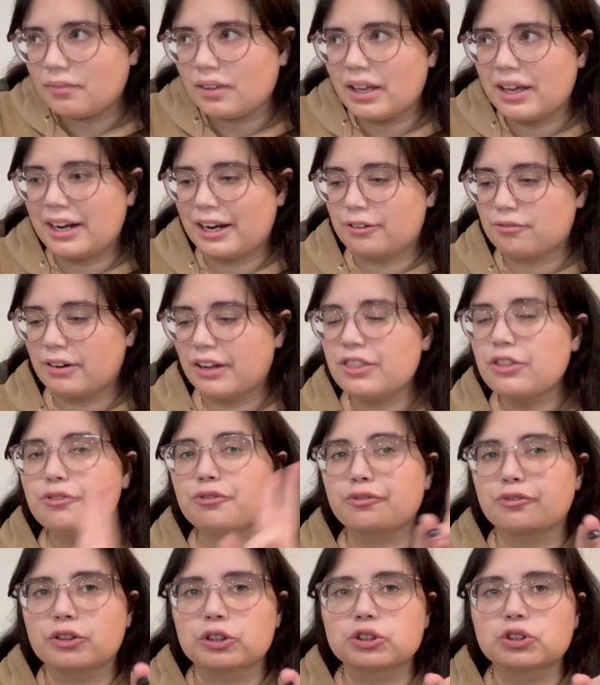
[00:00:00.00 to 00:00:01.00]
and I read the
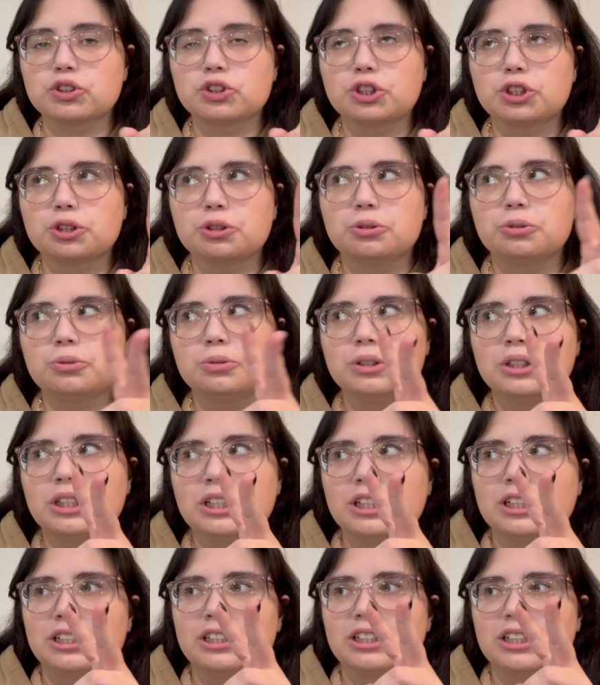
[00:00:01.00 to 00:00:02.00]
first two
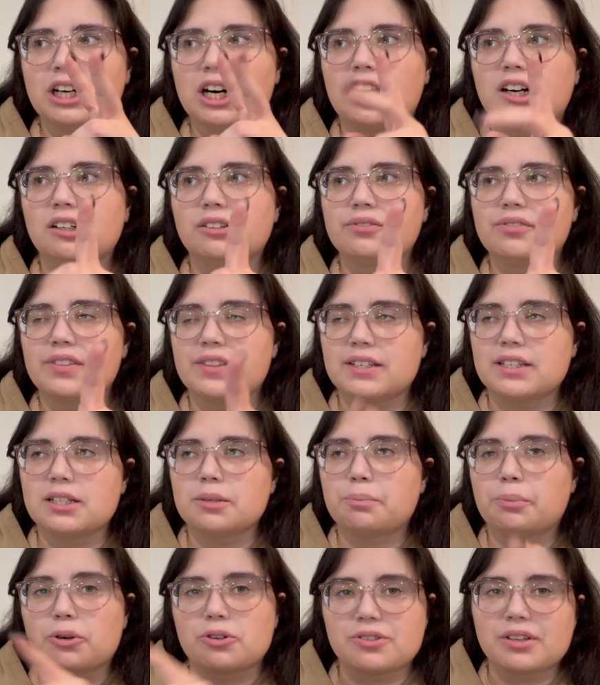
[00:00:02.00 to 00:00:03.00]
of the
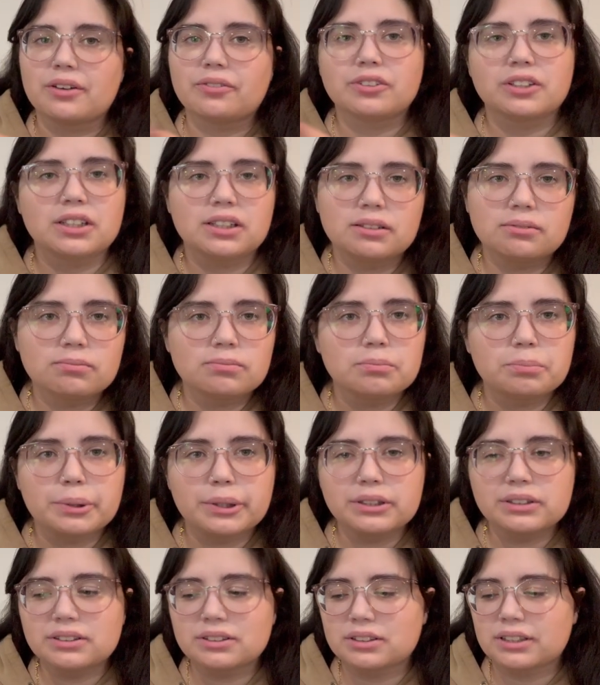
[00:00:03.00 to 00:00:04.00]
Persephone
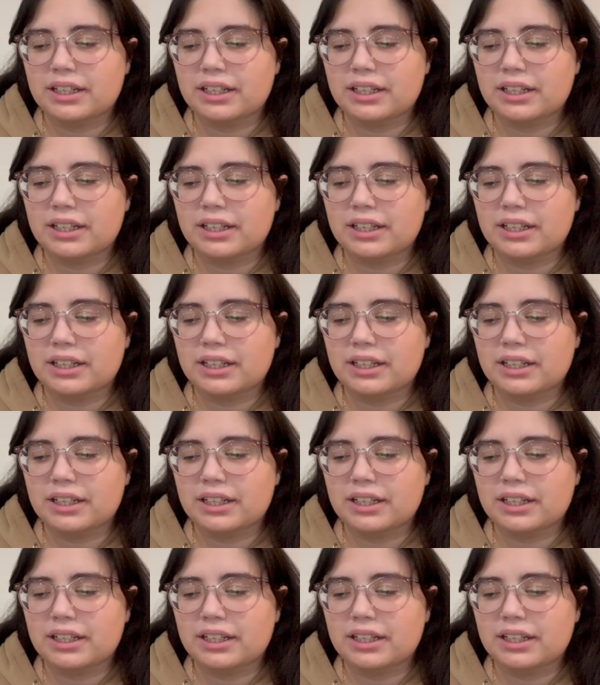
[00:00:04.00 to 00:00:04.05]
books.